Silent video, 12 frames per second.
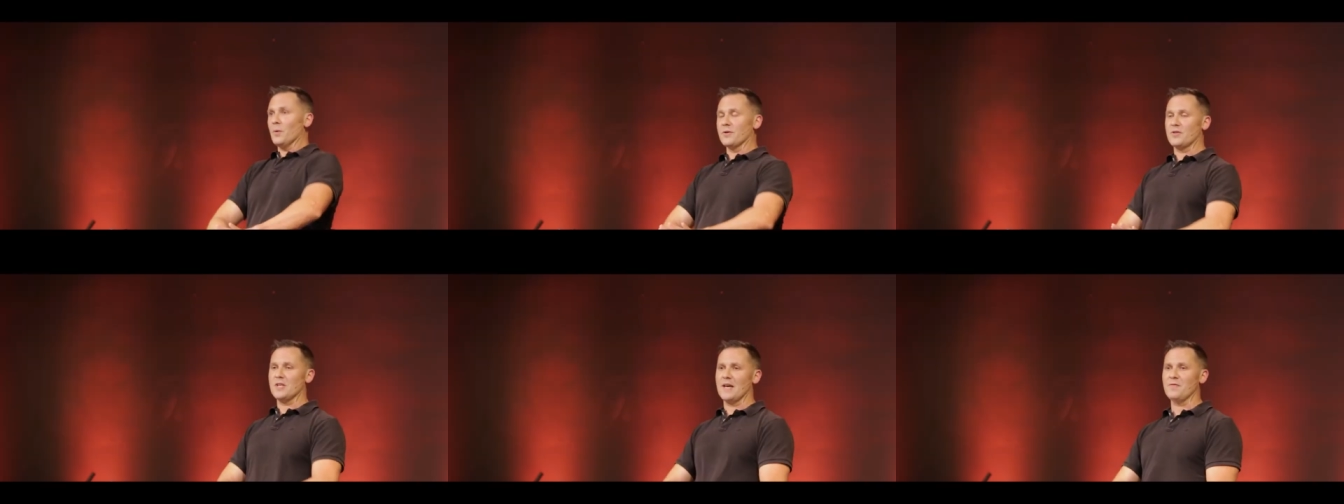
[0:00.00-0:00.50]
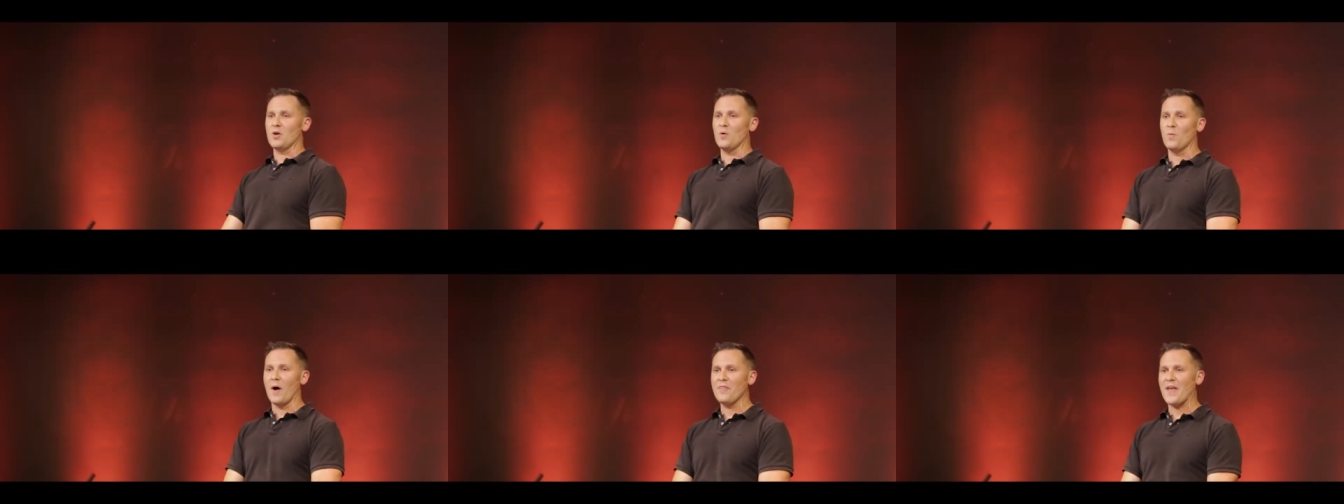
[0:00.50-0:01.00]
were to give you
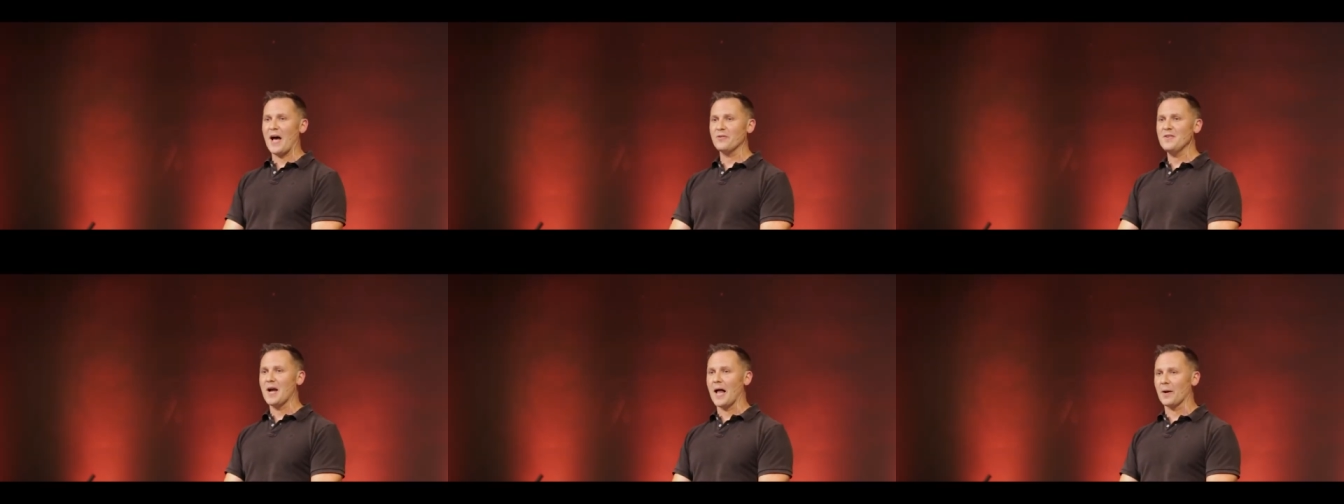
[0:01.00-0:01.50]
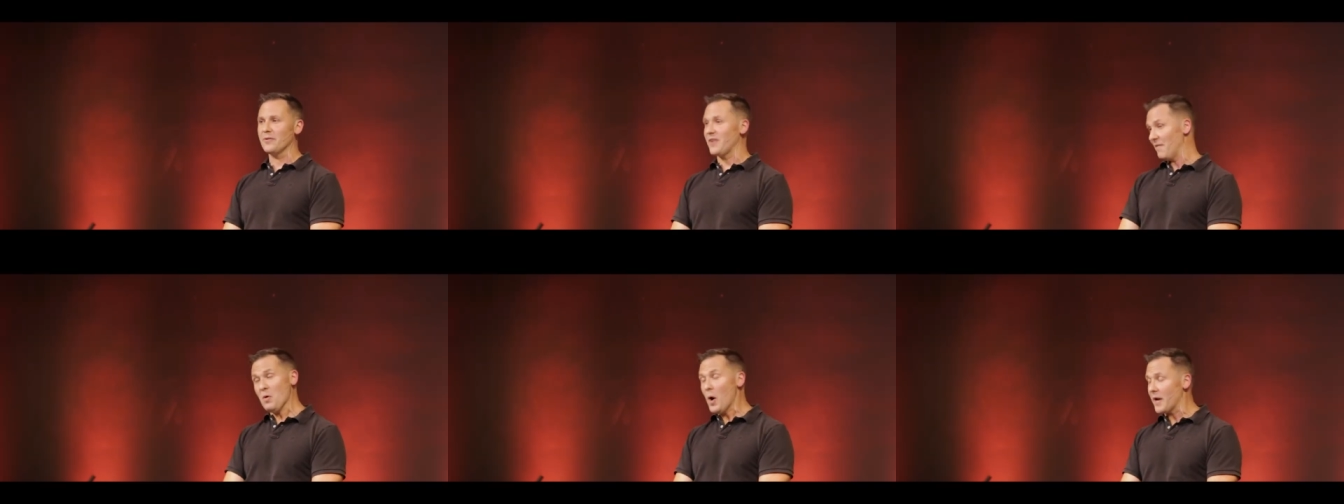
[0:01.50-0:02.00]
$1,000,
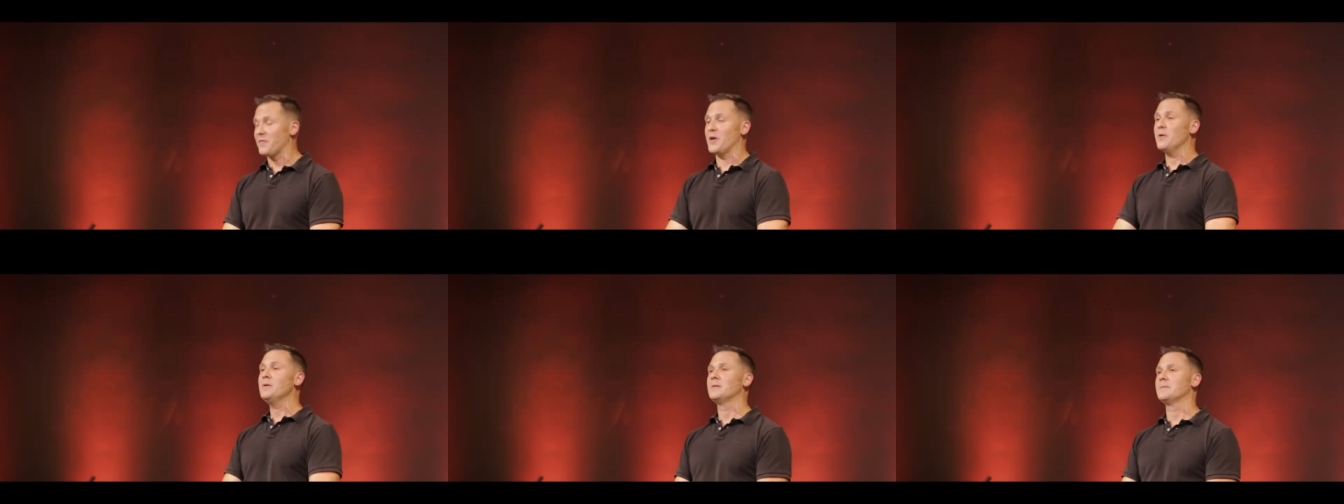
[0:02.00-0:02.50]
every one of you,